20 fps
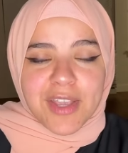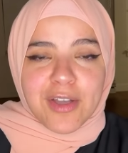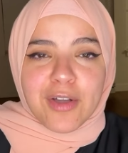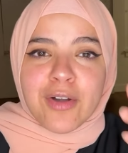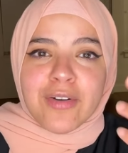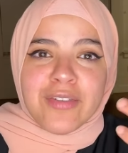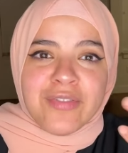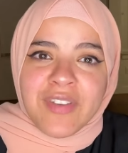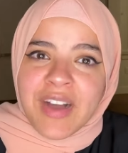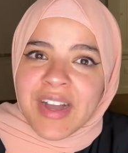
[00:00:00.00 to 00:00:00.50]

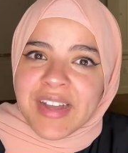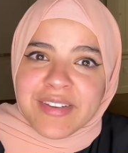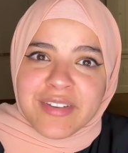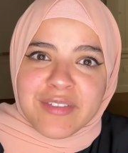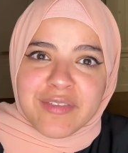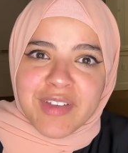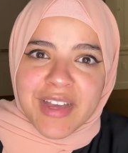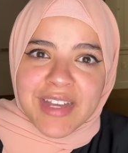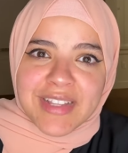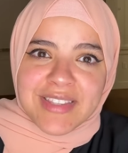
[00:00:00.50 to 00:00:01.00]
Go
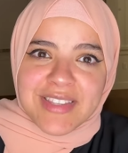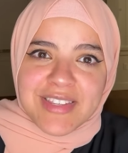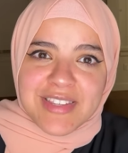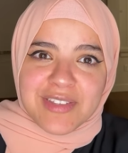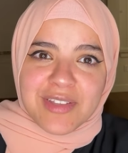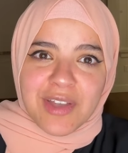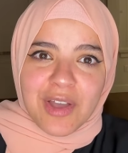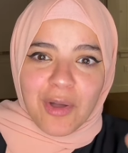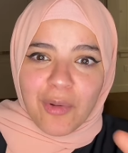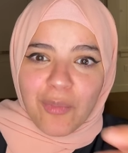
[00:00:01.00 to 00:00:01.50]
find
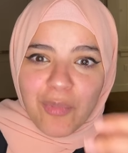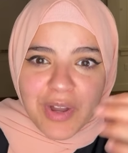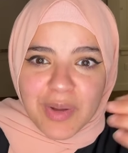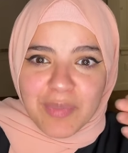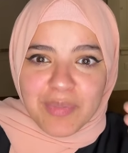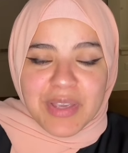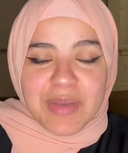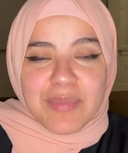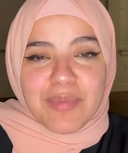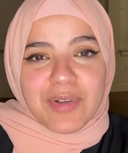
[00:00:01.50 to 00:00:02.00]
events
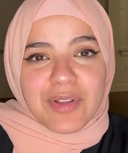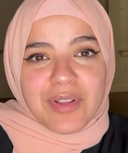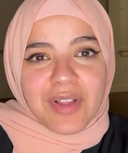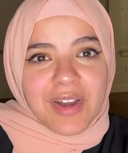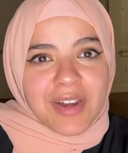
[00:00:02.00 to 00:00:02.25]
where people